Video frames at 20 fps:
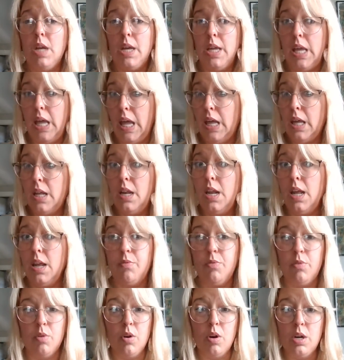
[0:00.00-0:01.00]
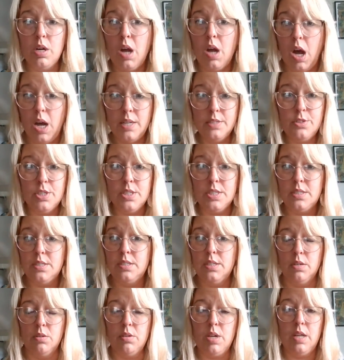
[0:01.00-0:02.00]
Again, if you're unconscious,
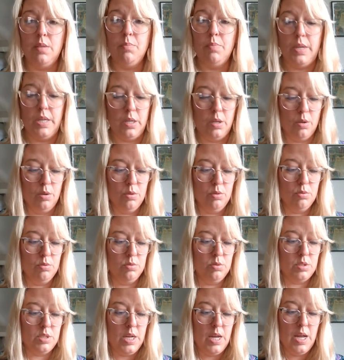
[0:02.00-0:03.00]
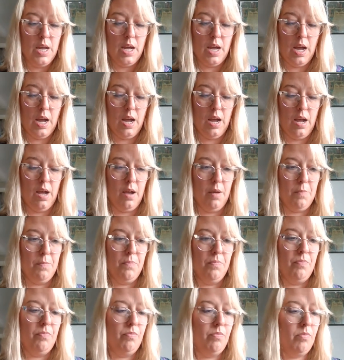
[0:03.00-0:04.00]
still could be used.
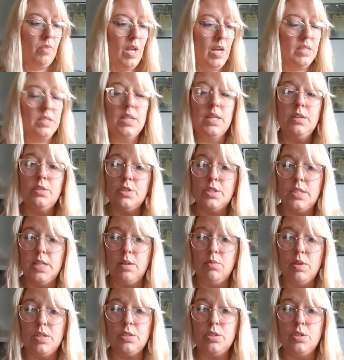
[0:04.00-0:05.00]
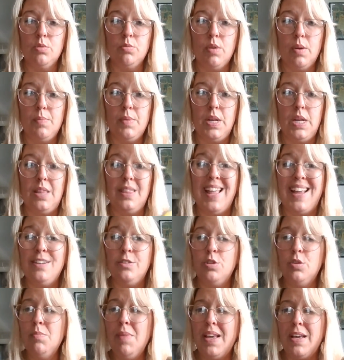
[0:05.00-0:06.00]
As I understand Rescue Remedy, they
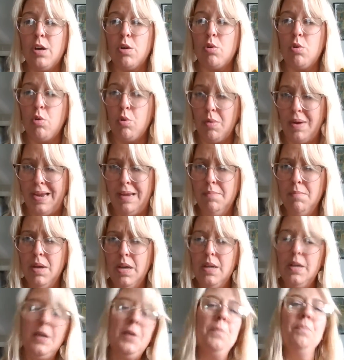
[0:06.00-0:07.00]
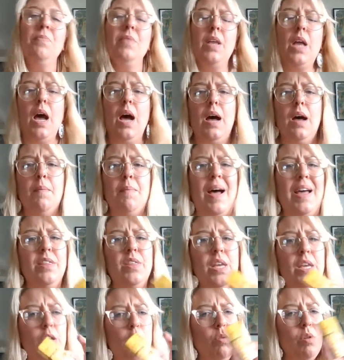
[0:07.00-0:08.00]
do make a cream. I
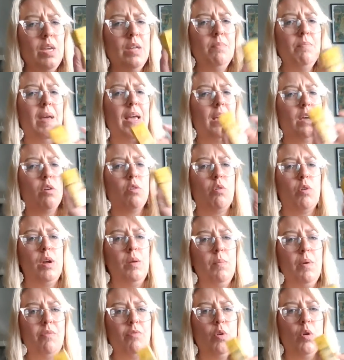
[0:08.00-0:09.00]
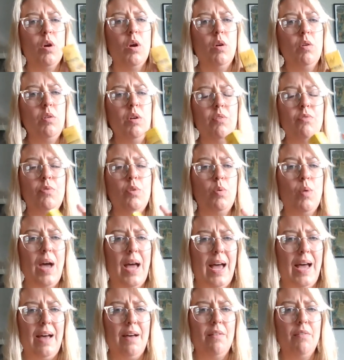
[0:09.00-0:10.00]
think you can make a cream of your own if you
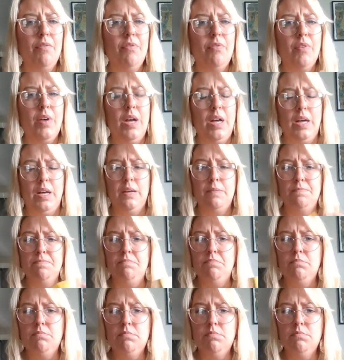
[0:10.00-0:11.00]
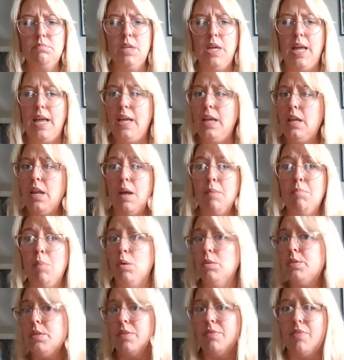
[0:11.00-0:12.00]
have a
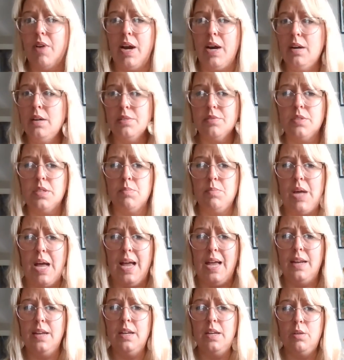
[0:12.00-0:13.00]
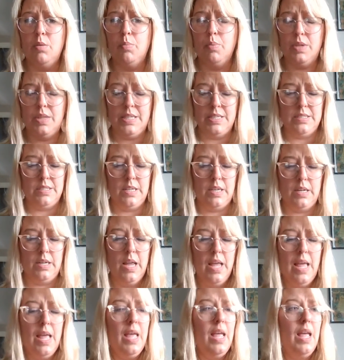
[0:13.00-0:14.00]
emulsifier of some kind and you put this in.